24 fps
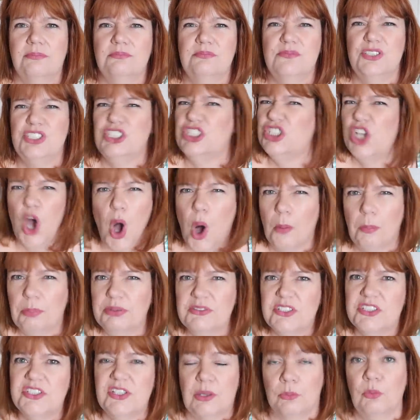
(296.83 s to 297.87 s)
shop
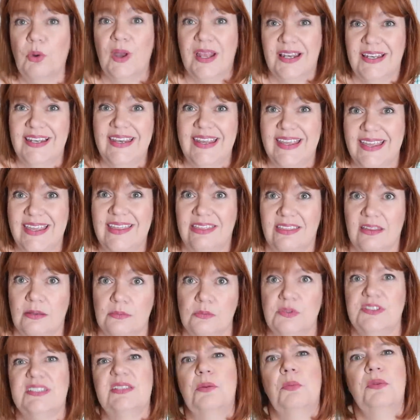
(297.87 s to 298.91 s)
somewhere near
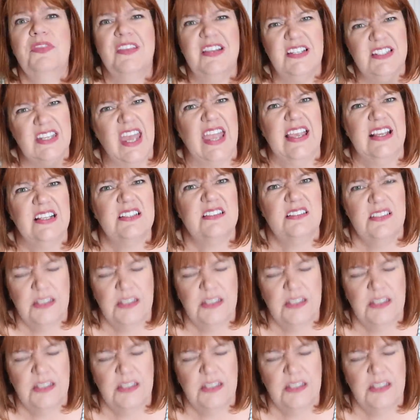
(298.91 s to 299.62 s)
them, someone that takes